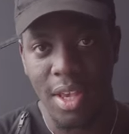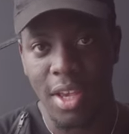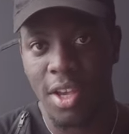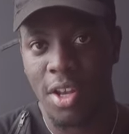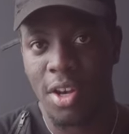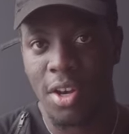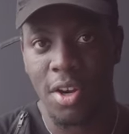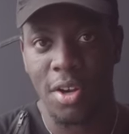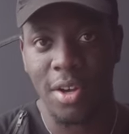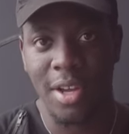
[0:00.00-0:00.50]

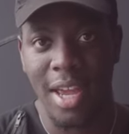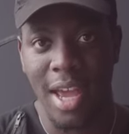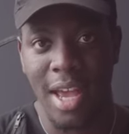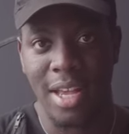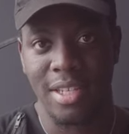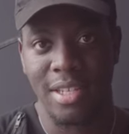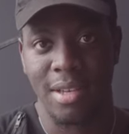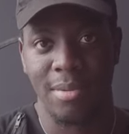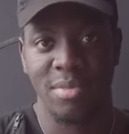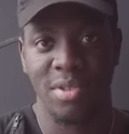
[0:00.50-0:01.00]
you know,
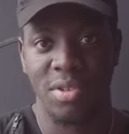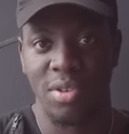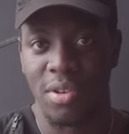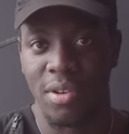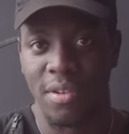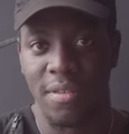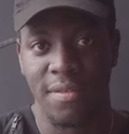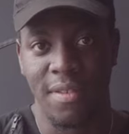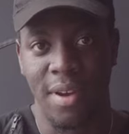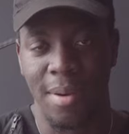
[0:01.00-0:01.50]
get some
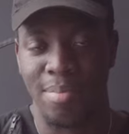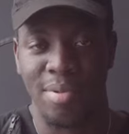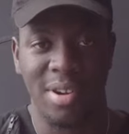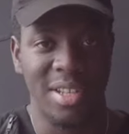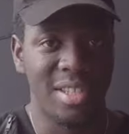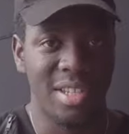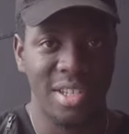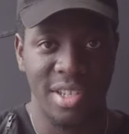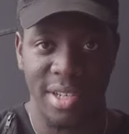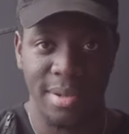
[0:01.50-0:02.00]
sort of
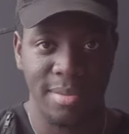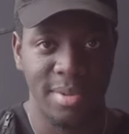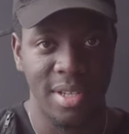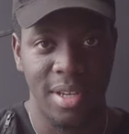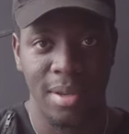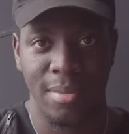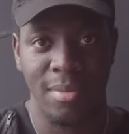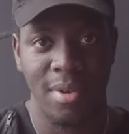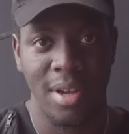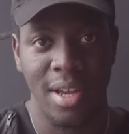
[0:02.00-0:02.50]
apprenticeship
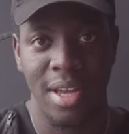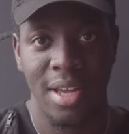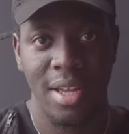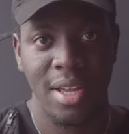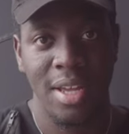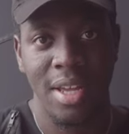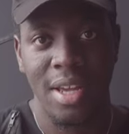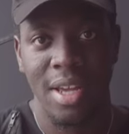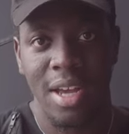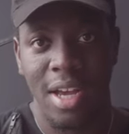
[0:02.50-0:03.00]
somewhere
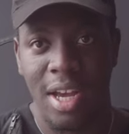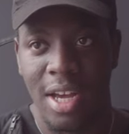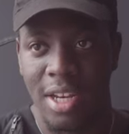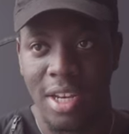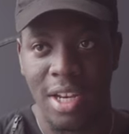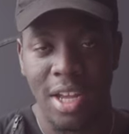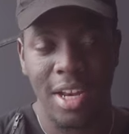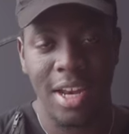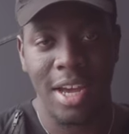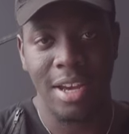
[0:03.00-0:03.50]

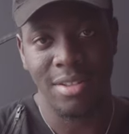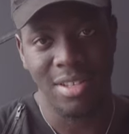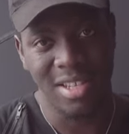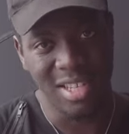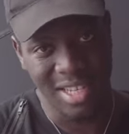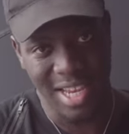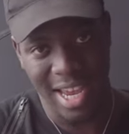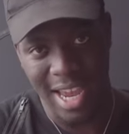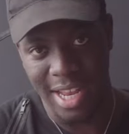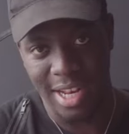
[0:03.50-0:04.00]
and learn how
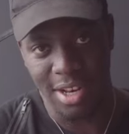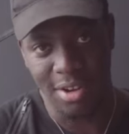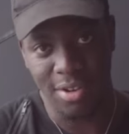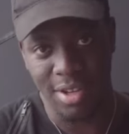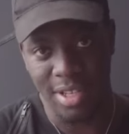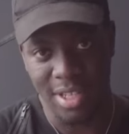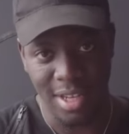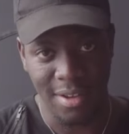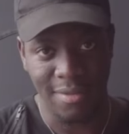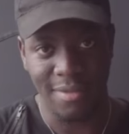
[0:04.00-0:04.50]
to
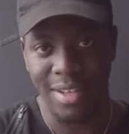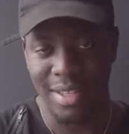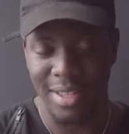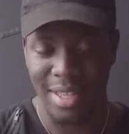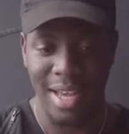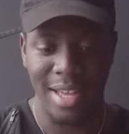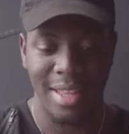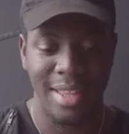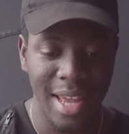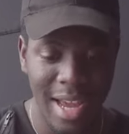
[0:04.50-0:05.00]
tailor and stuff like
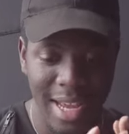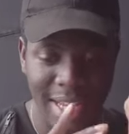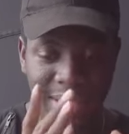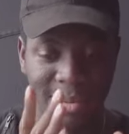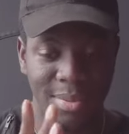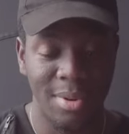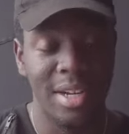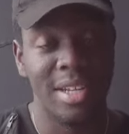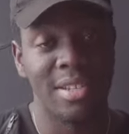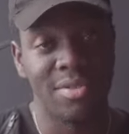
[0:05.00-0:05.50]
that. That
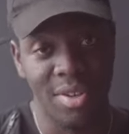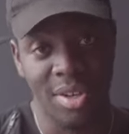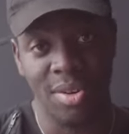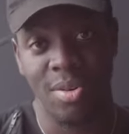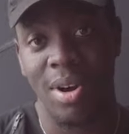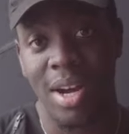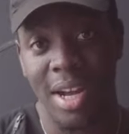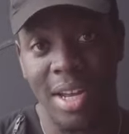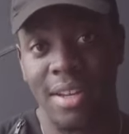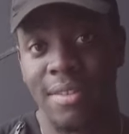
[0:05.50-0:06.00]
is what is
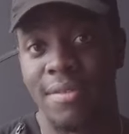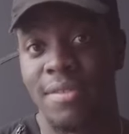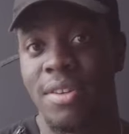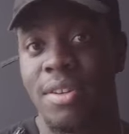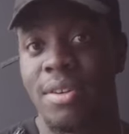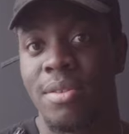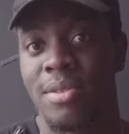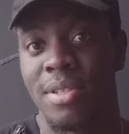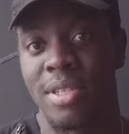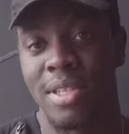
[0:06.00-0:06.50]
required if you
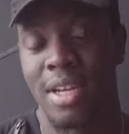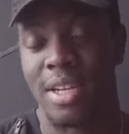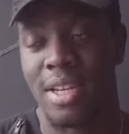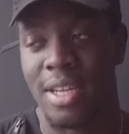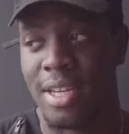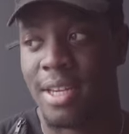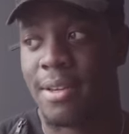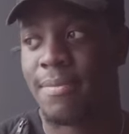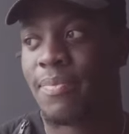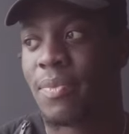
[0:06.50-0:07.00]
don't
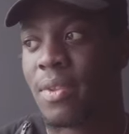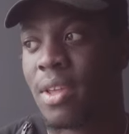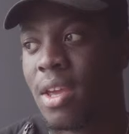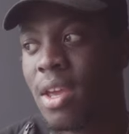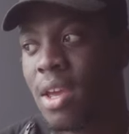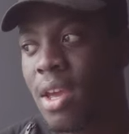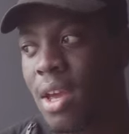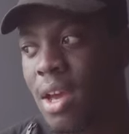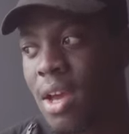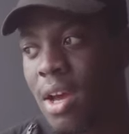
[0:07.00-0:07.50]
study
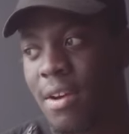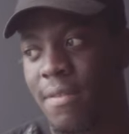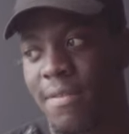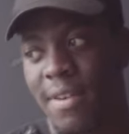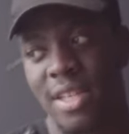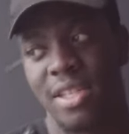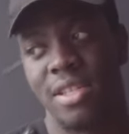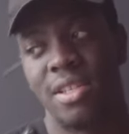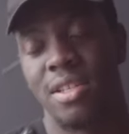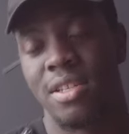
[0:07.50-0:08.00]

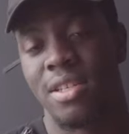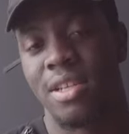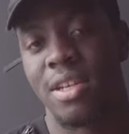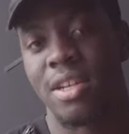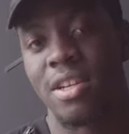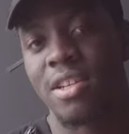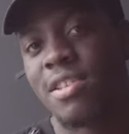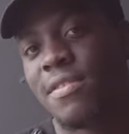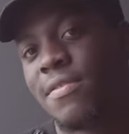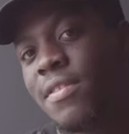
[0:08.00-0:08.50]
fashion
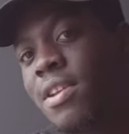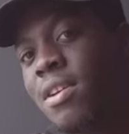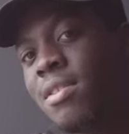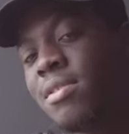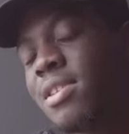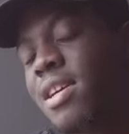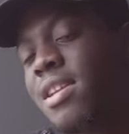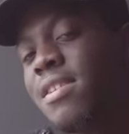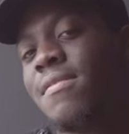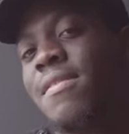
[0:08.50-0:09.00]
design. Because if you
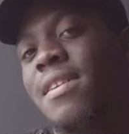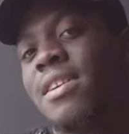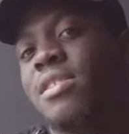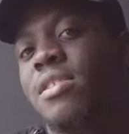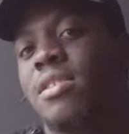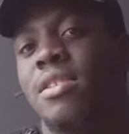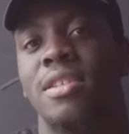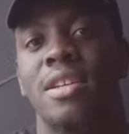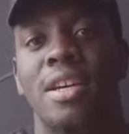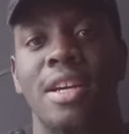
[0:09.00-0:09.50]
don't study
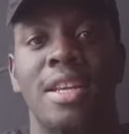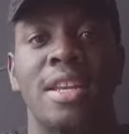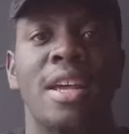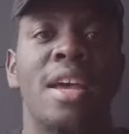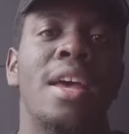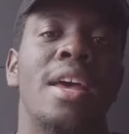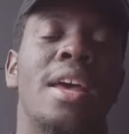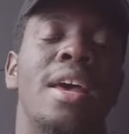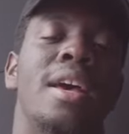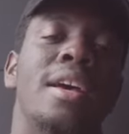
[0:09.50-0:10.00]
fashion design,
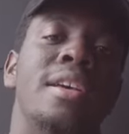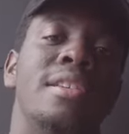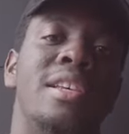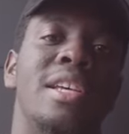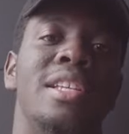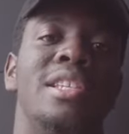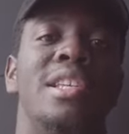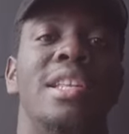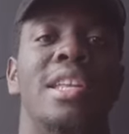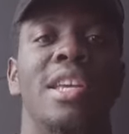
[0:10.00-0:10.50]

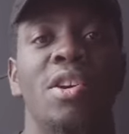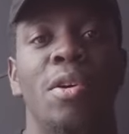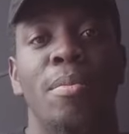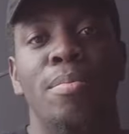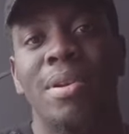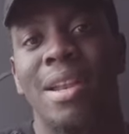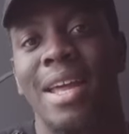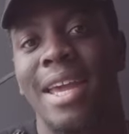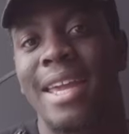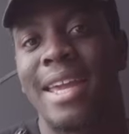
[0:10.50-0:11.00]
essentially
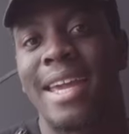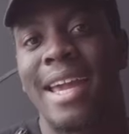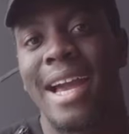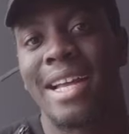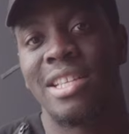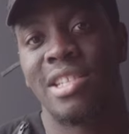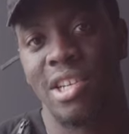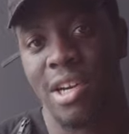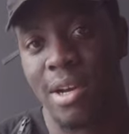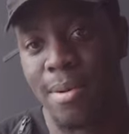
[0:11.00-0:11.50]
you're playing
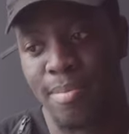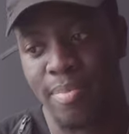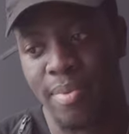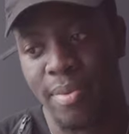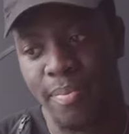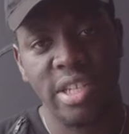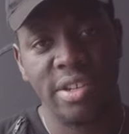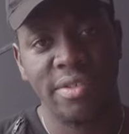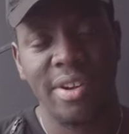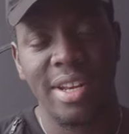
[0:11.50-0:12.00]
catch up.
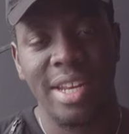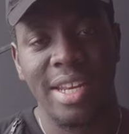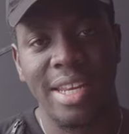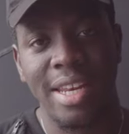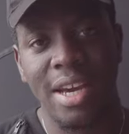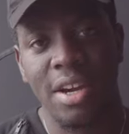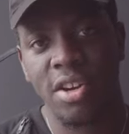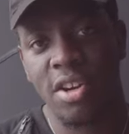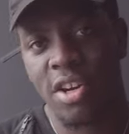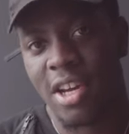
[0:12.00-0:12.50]
So really,
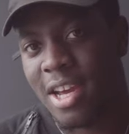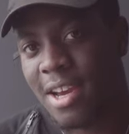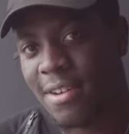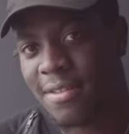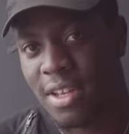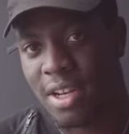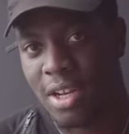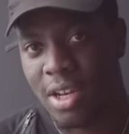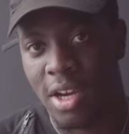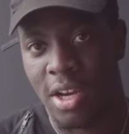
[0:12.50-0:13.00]
now you're gonna
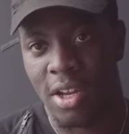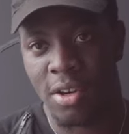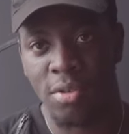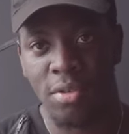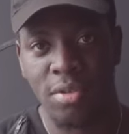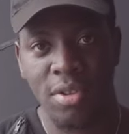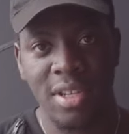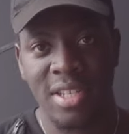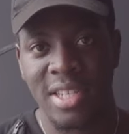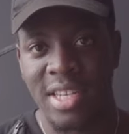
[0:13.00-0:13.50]
have to learn
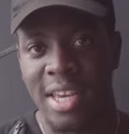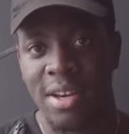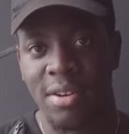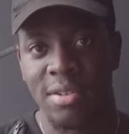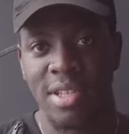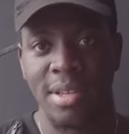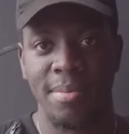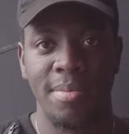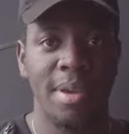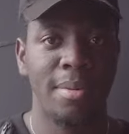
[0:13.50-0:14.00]
all the
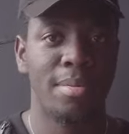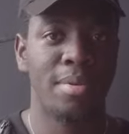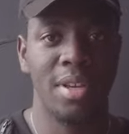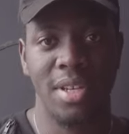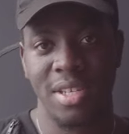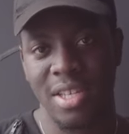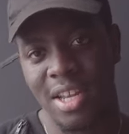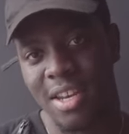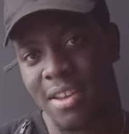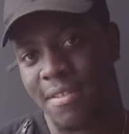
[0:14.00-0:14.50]
skills that people
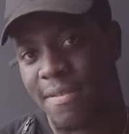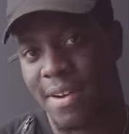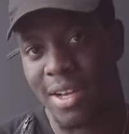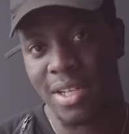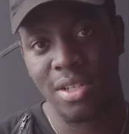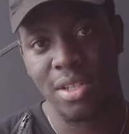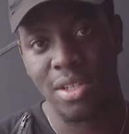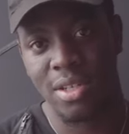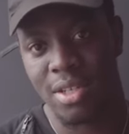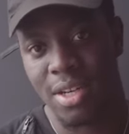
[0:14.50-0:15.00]
that study
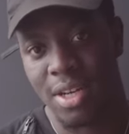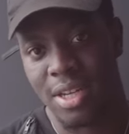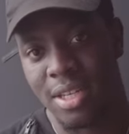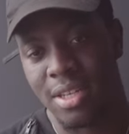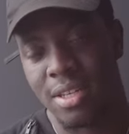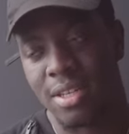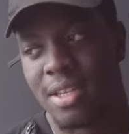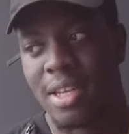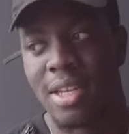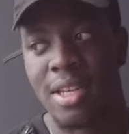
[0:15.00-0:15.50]
fashion
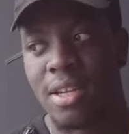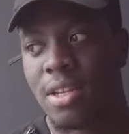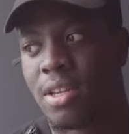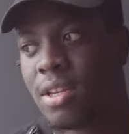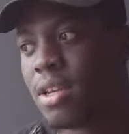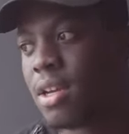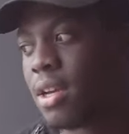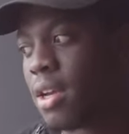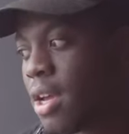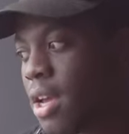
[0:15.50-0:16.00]
design
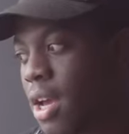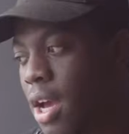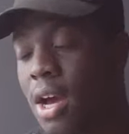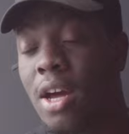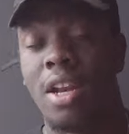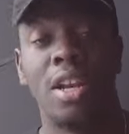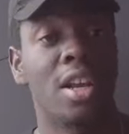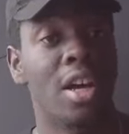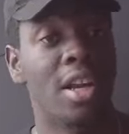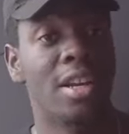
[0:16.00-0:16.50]
didn't
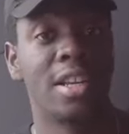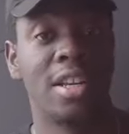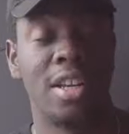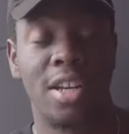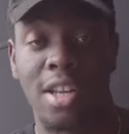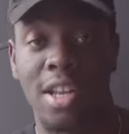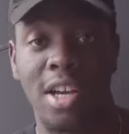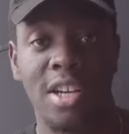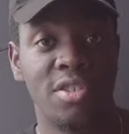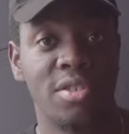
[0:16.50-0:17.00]
learn in
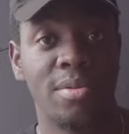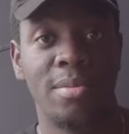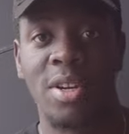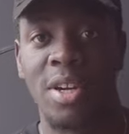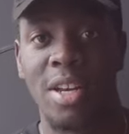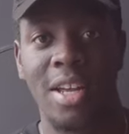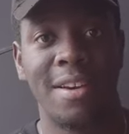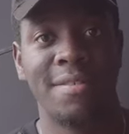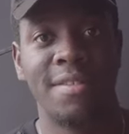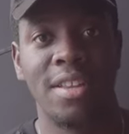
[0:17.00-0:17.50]
the classroom. You're
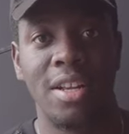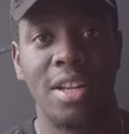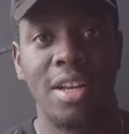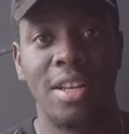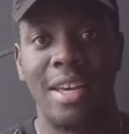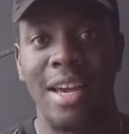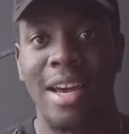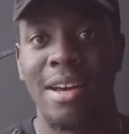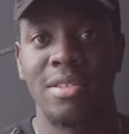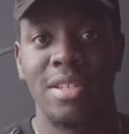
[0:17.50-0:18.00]
gonna have to
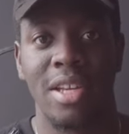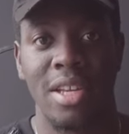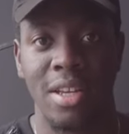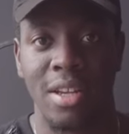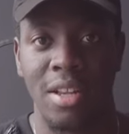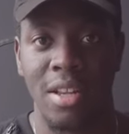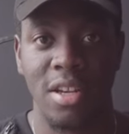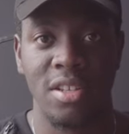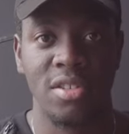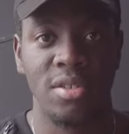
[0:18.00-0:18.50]
learn it outside
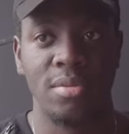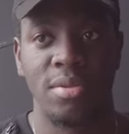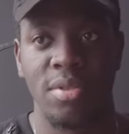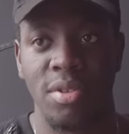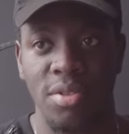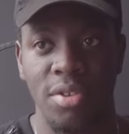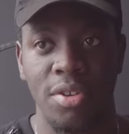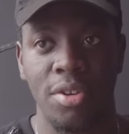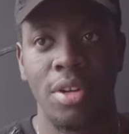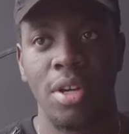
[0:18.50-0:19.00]
the classroom
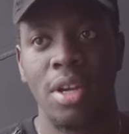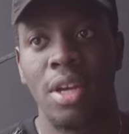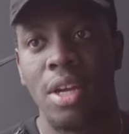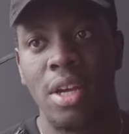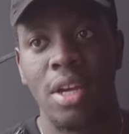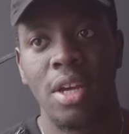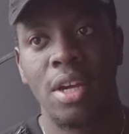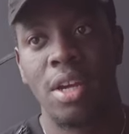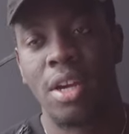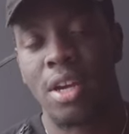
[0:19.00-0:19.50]
through
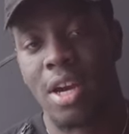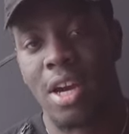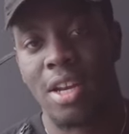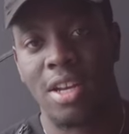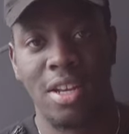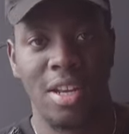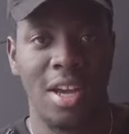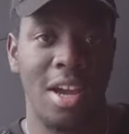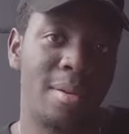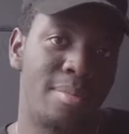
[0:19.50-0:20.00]

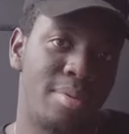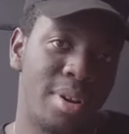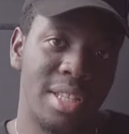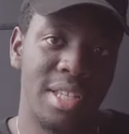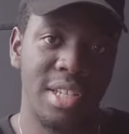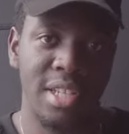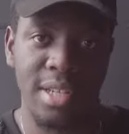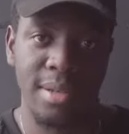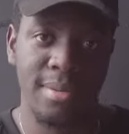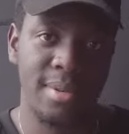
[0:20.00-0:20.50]
kind of like
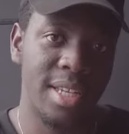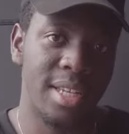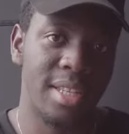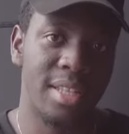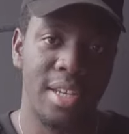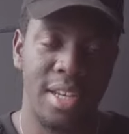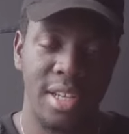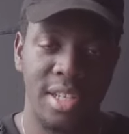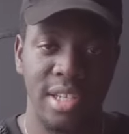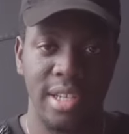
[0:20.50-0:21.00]
apprenticeships,
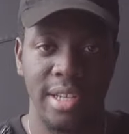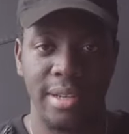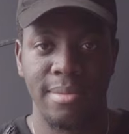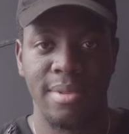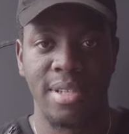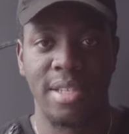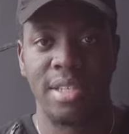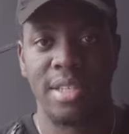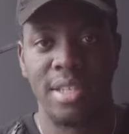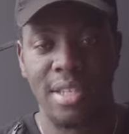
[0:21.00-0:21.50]

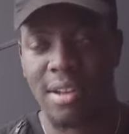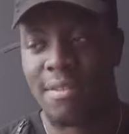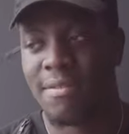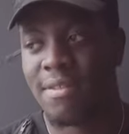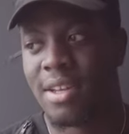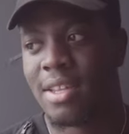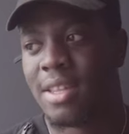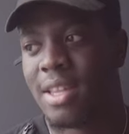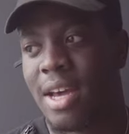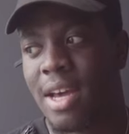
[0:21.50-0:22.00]
internships and
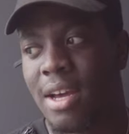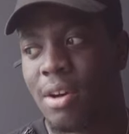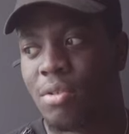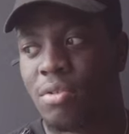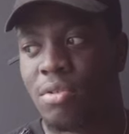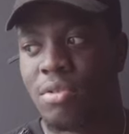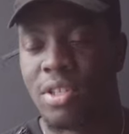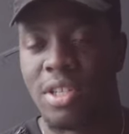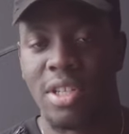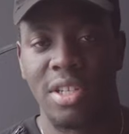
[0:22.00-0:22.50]
stuff like that,
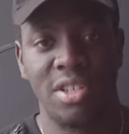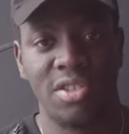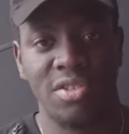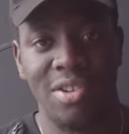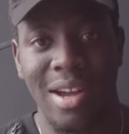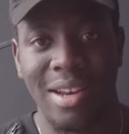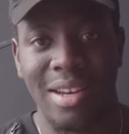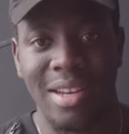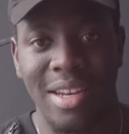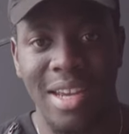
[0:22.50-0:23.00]
or just
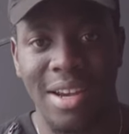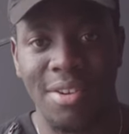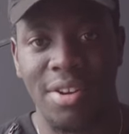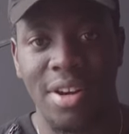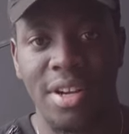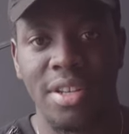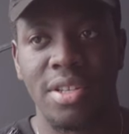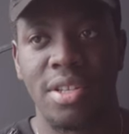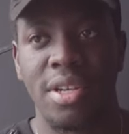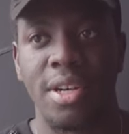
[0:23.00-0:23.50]
trial and
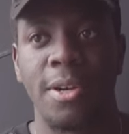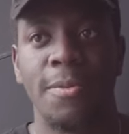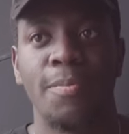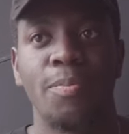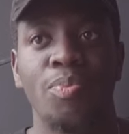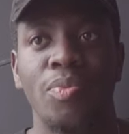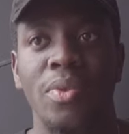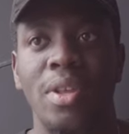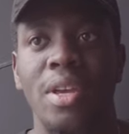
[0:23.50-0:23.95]
error. So